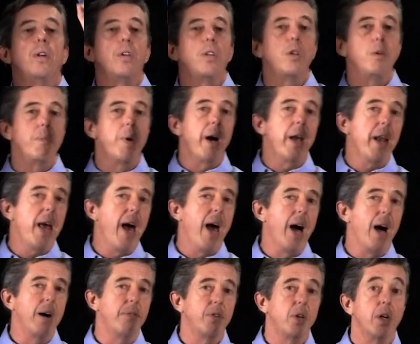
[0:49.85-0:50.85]
You might
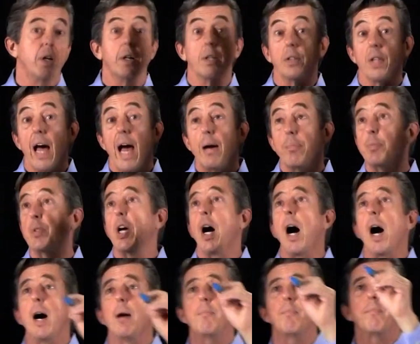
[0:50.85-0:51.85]
have a
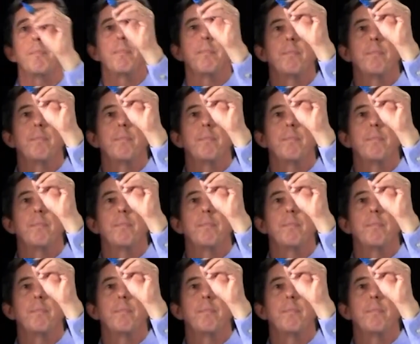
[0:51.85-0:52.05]
laptop.